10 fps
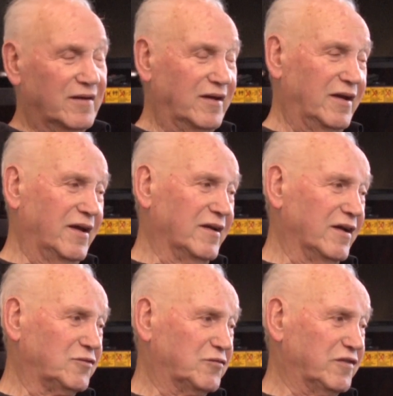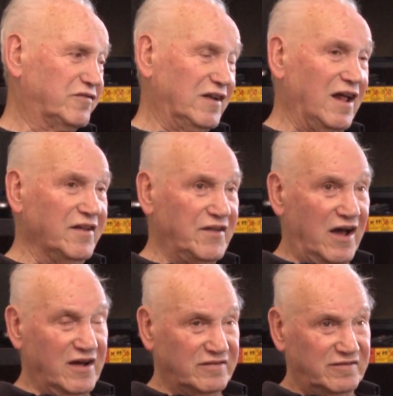And on
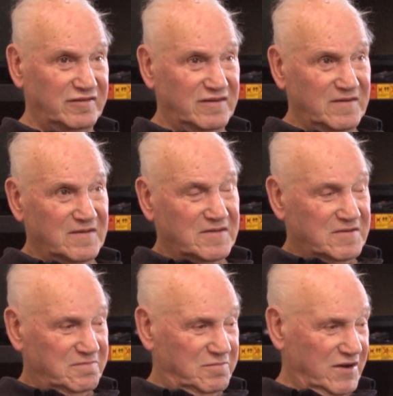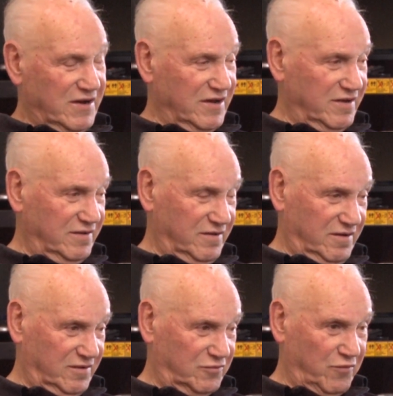Kristallnacht, my
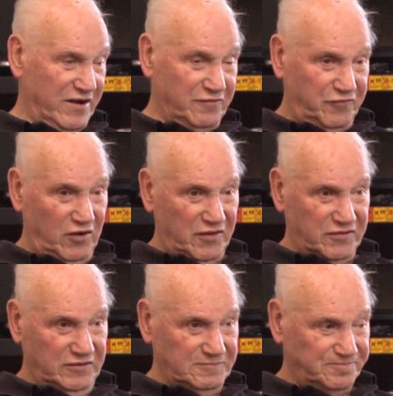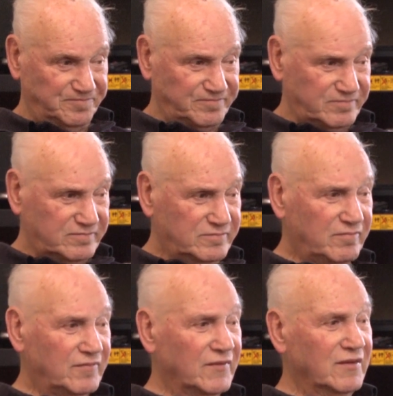grandfather
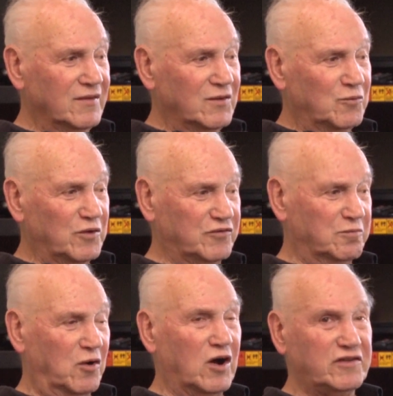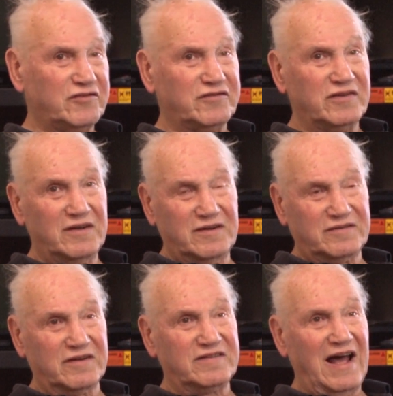was marched
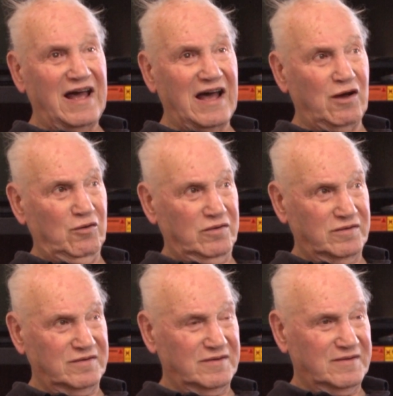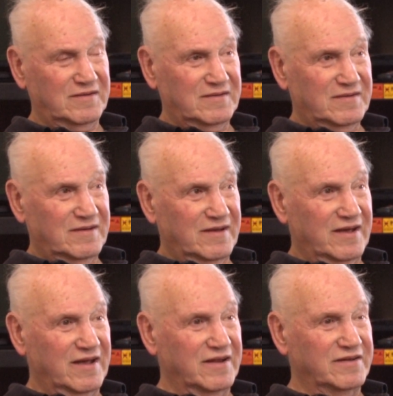to Dachau.
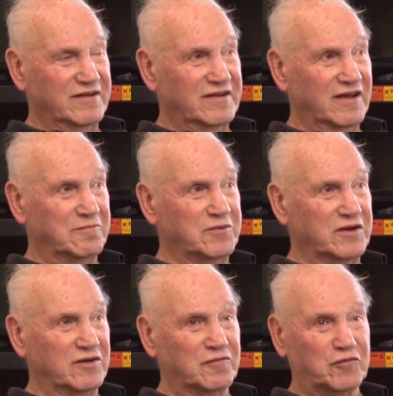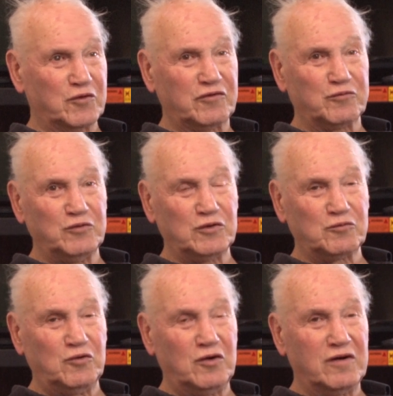And he had been in the First World
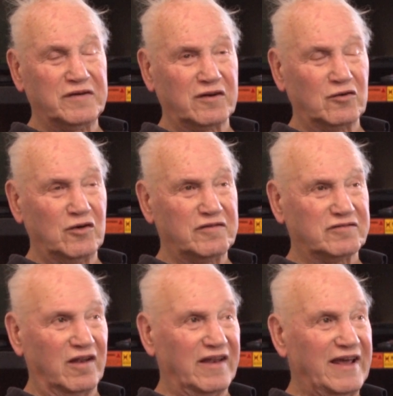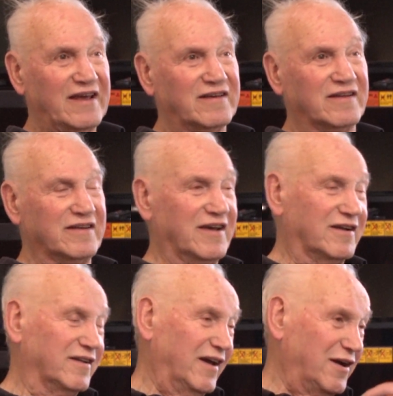War and had lost a leg, and he
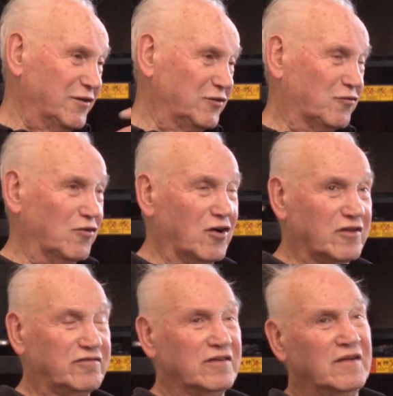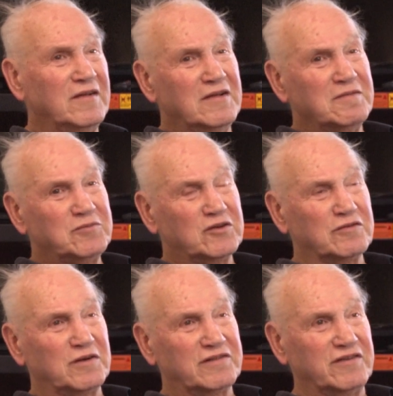had an Iron Cross.
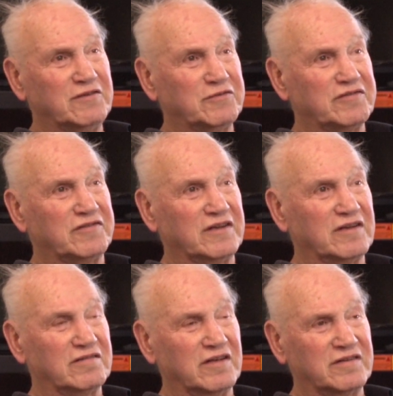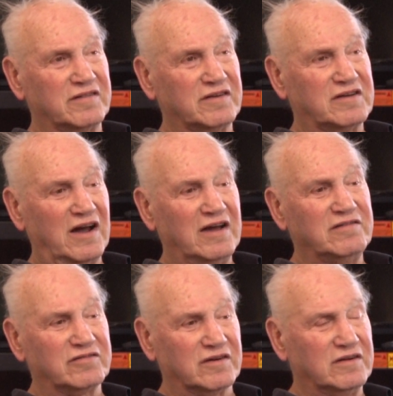Because what's interesting is under the
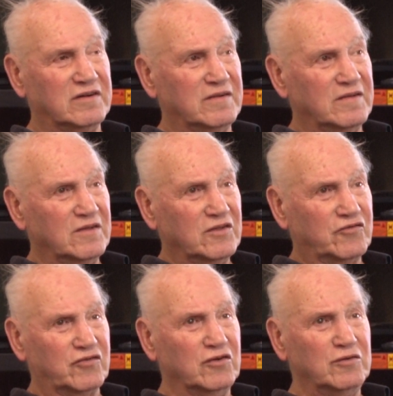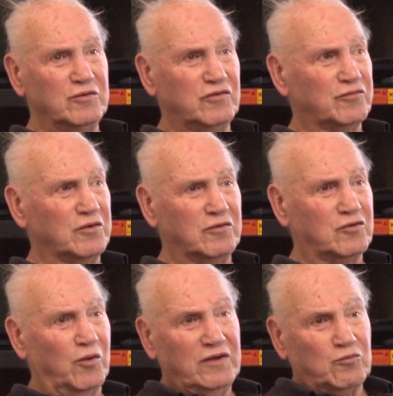Kaiser, Jews were
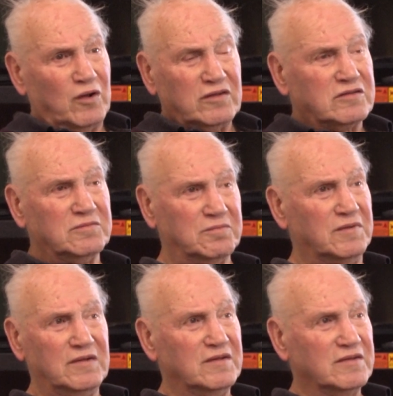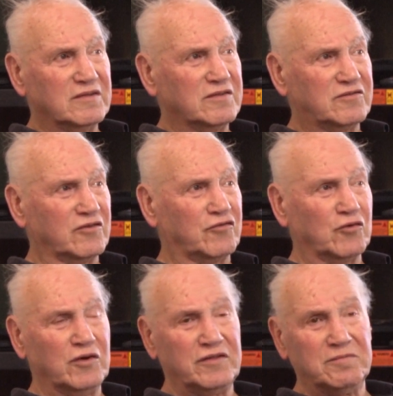quite welcome to
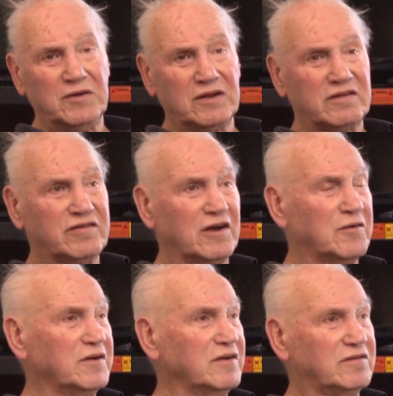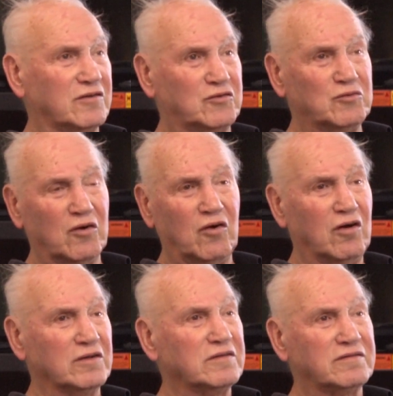join the military, to do
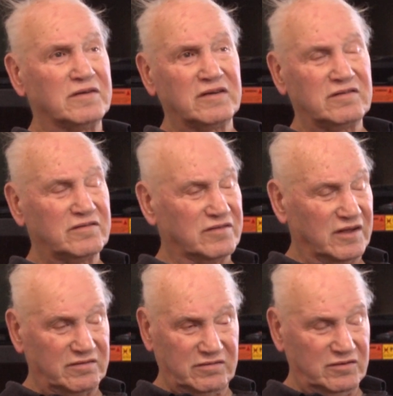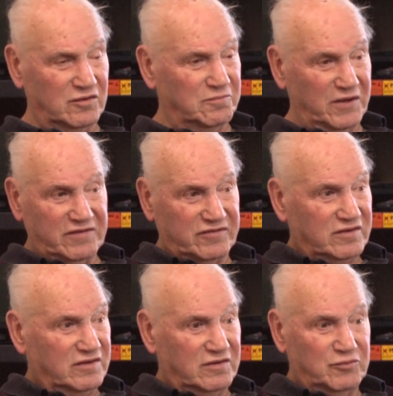all the things that,
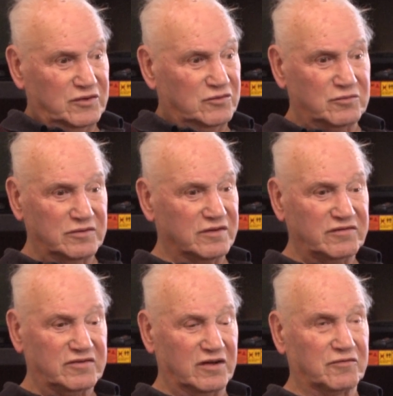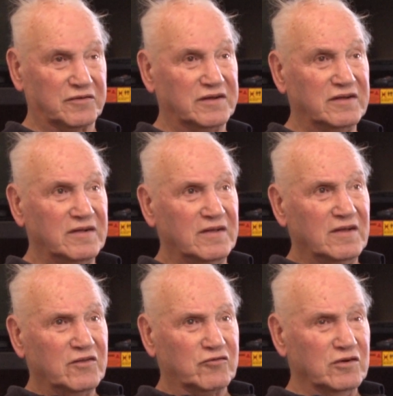basically we do in this country.
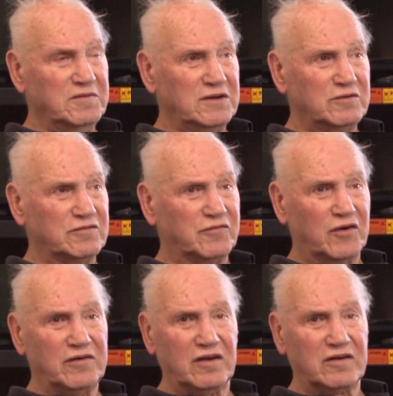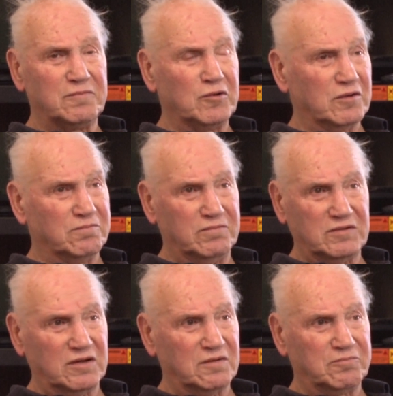Germany was a very liberal
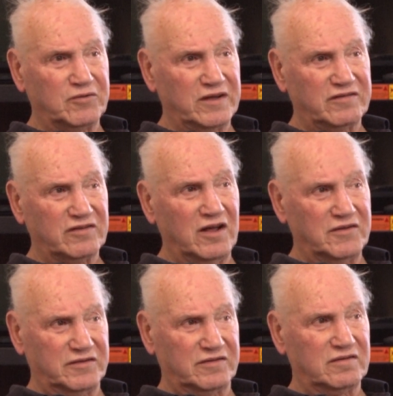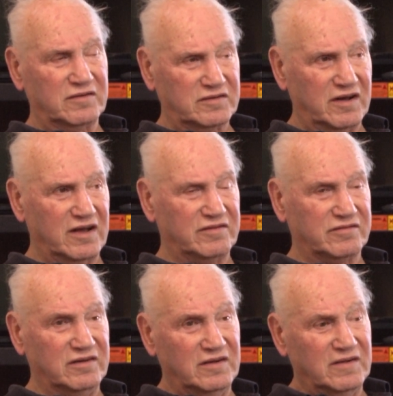place under the Kaiser.